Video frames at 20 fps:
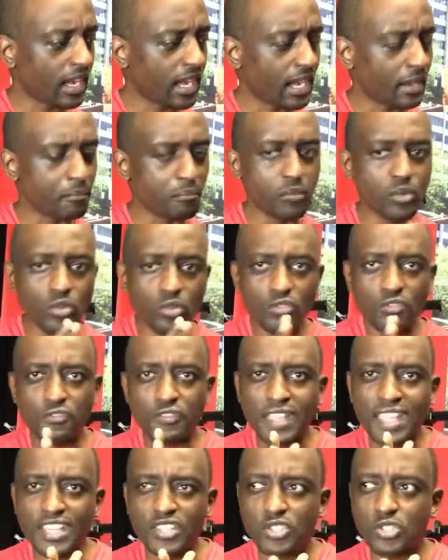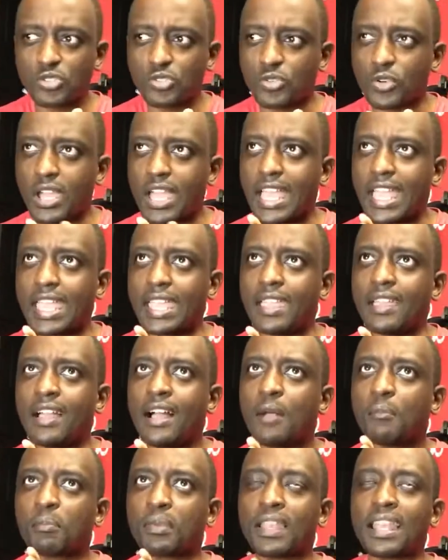move into a
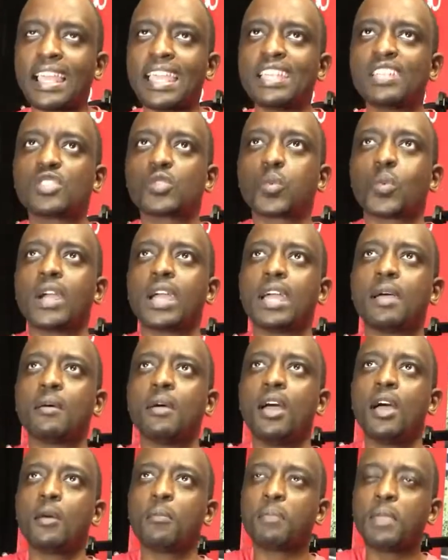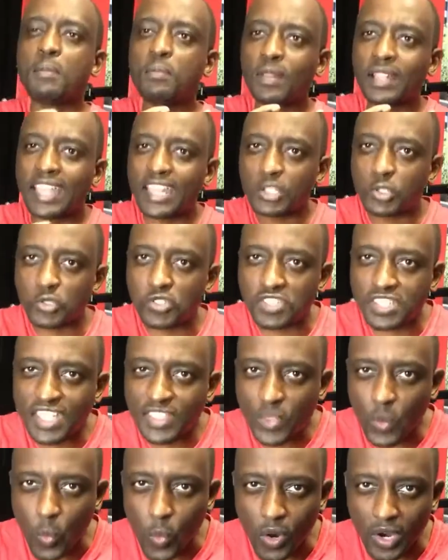place where people get to see
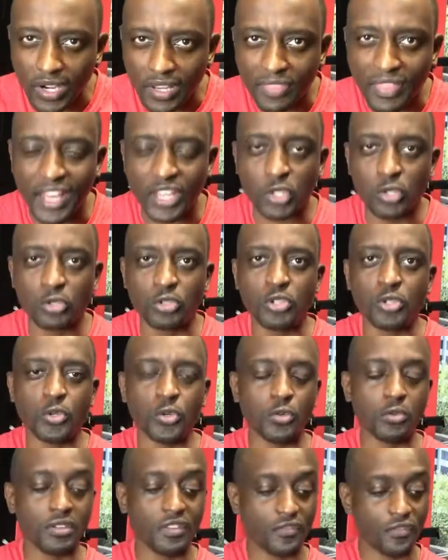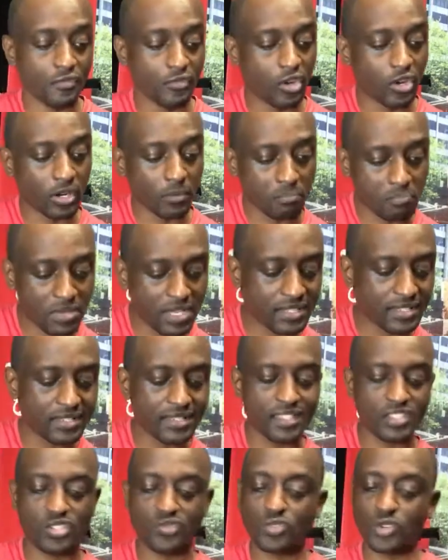the work that you do, if you've got a
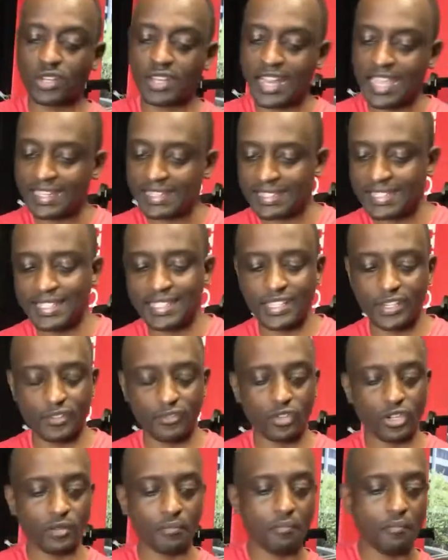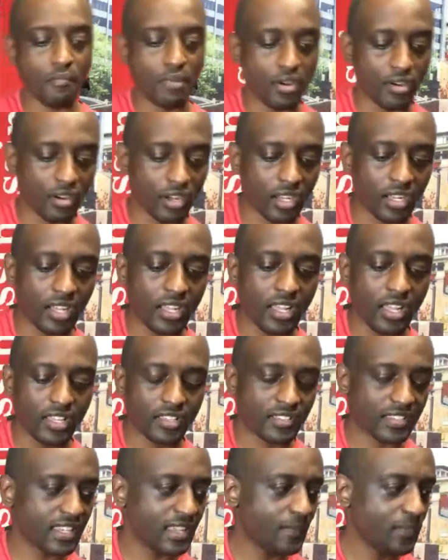business, you've got an idea, you've got a book,
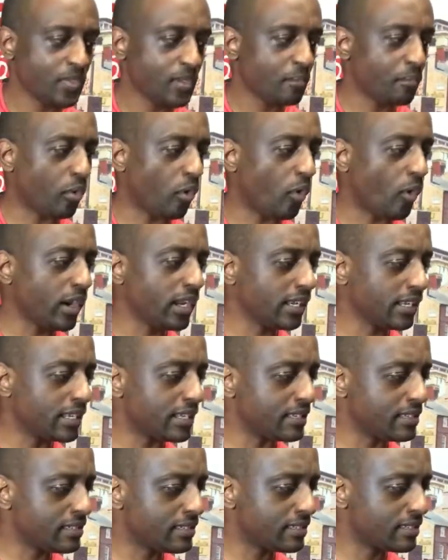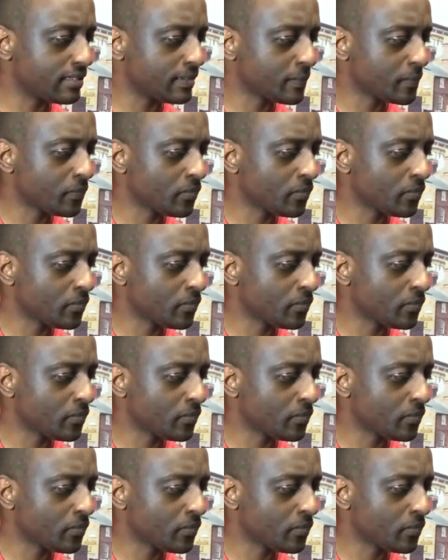see, pointless